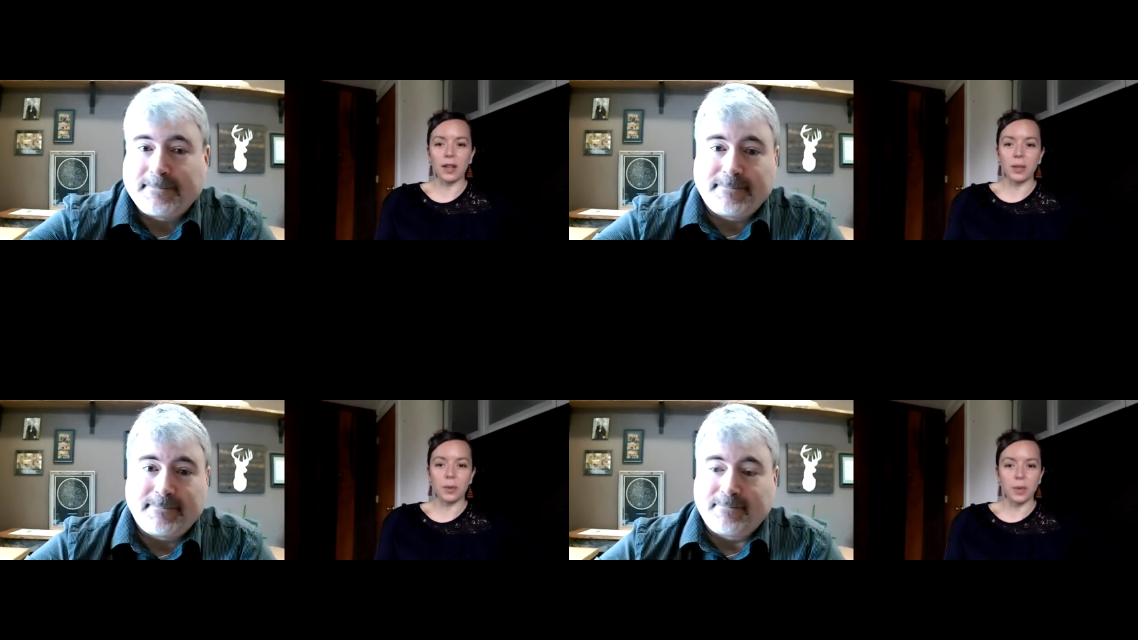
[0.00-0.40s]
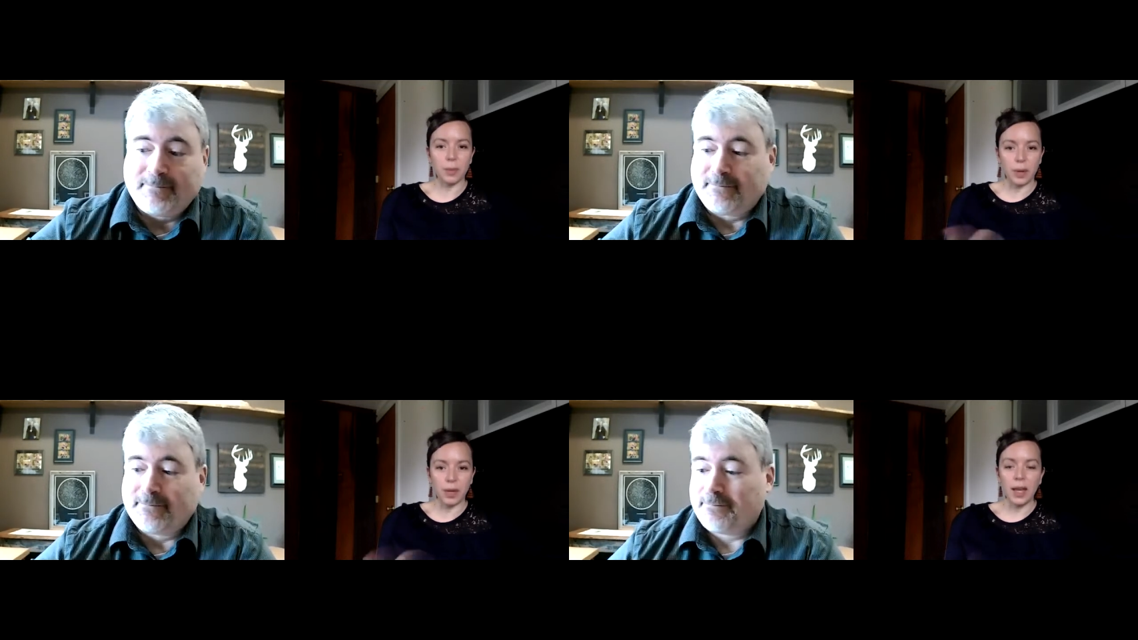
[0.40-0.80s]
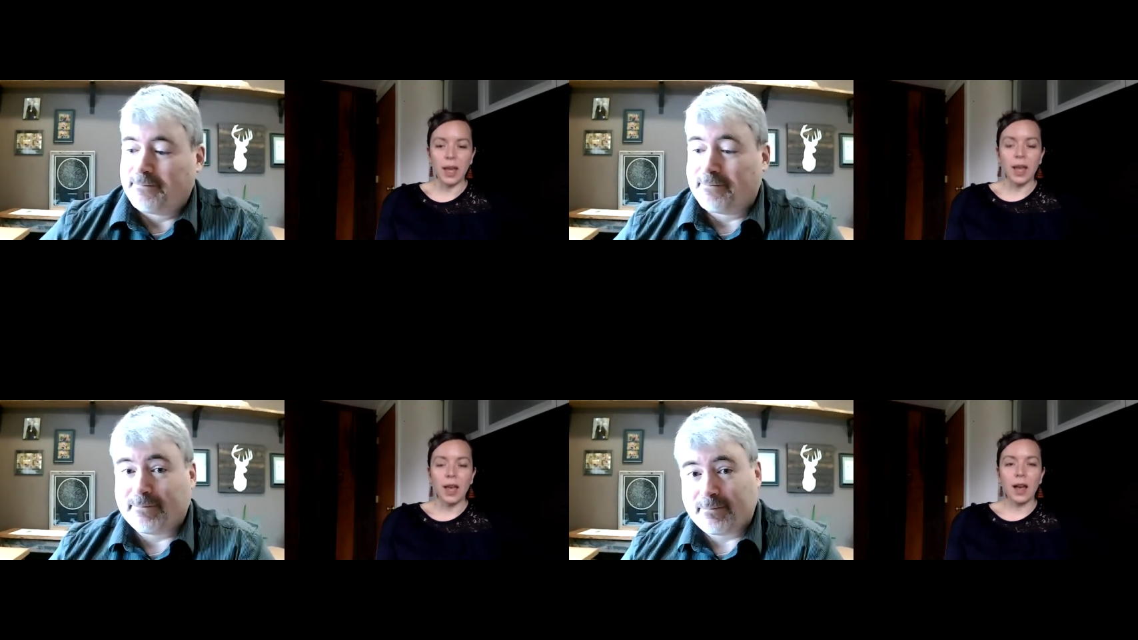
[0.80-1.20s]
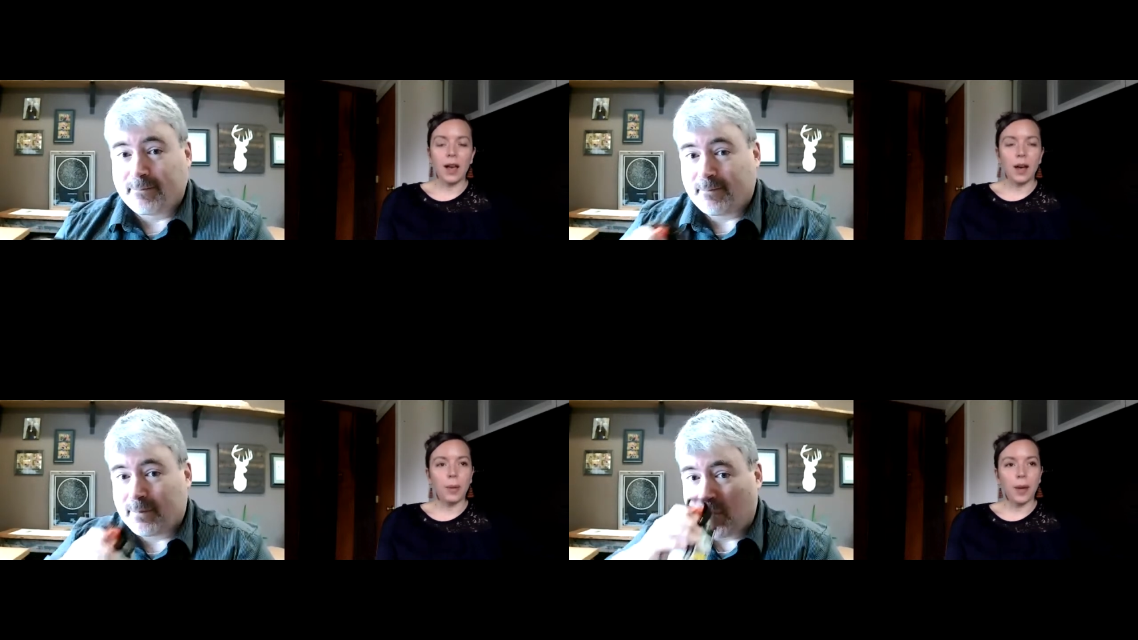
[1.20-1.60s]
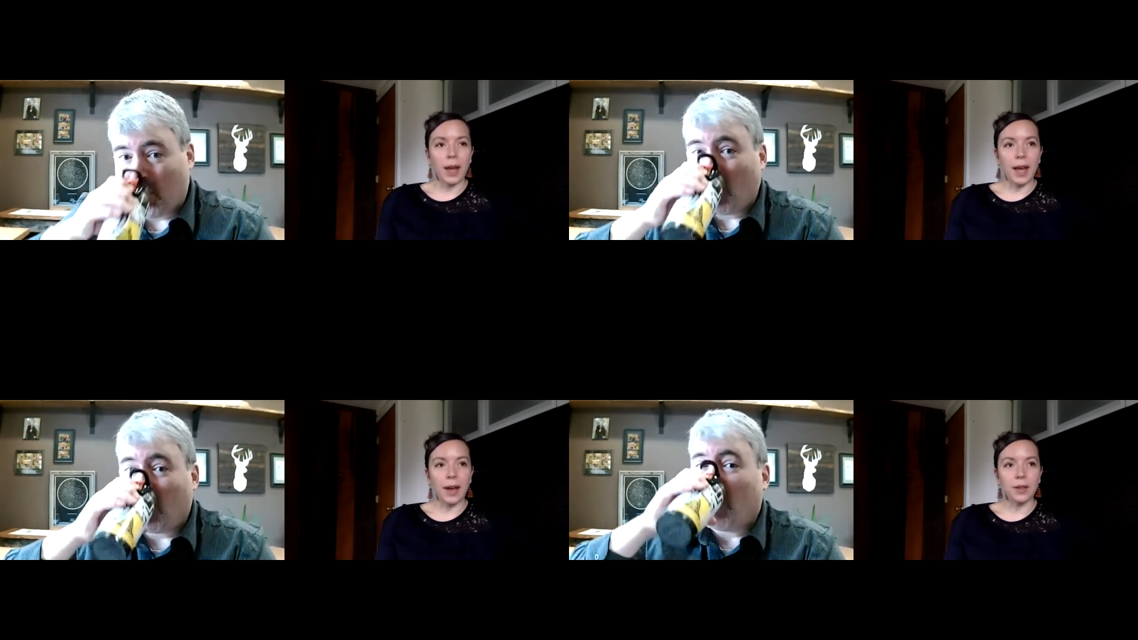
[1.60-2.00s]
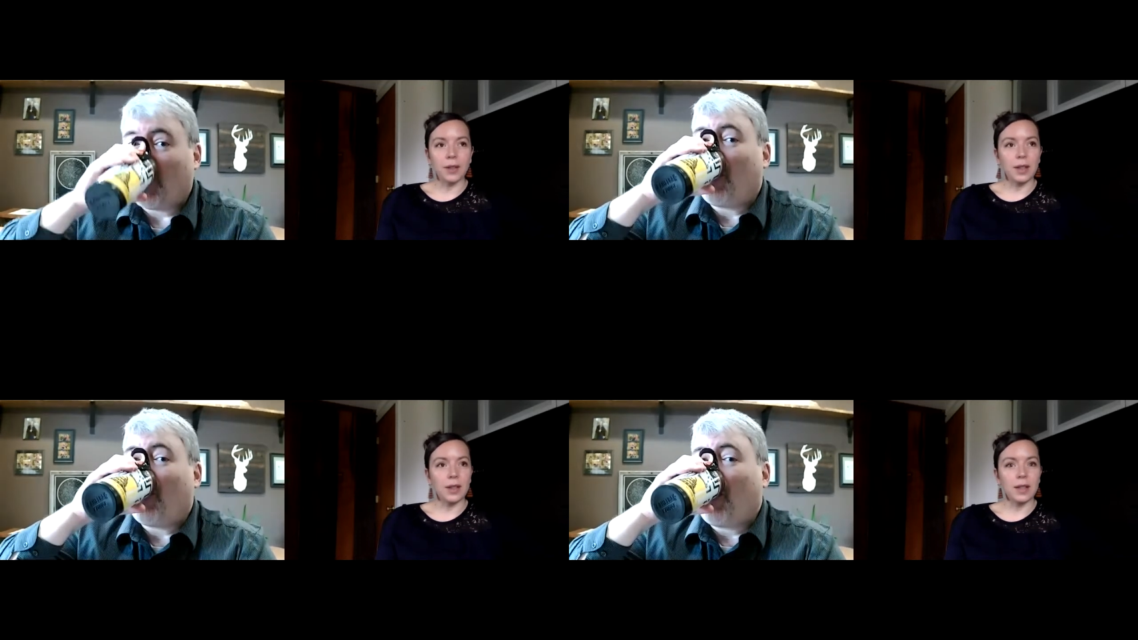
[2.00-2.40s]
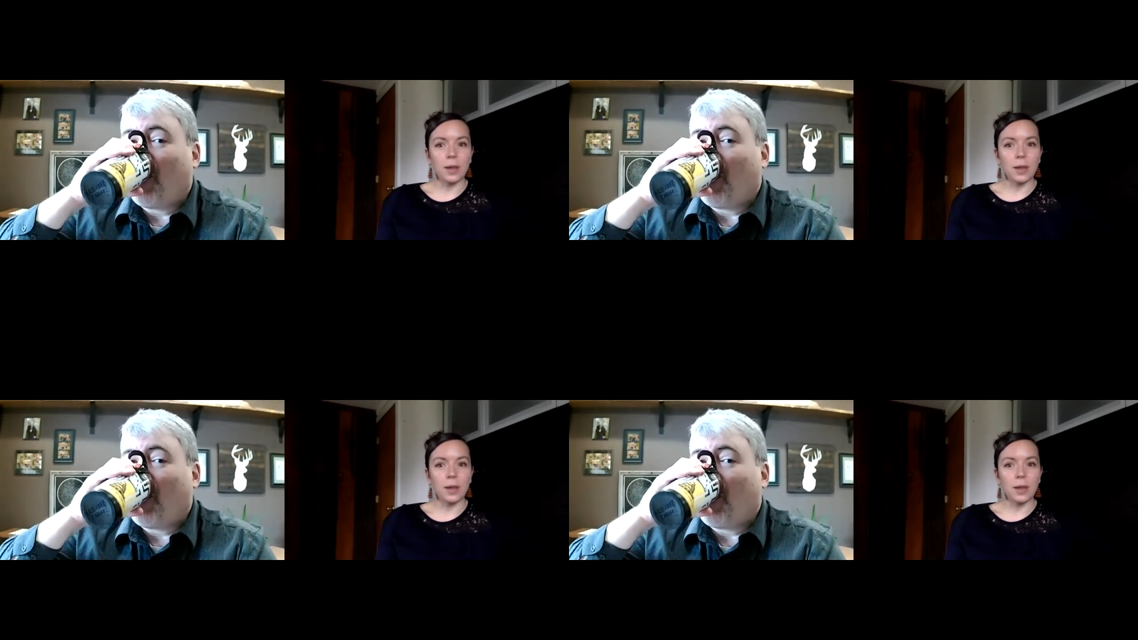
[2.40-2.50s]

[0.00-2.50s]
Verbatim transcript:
Speaker 1: you know, where someone uh, bought a house and they say,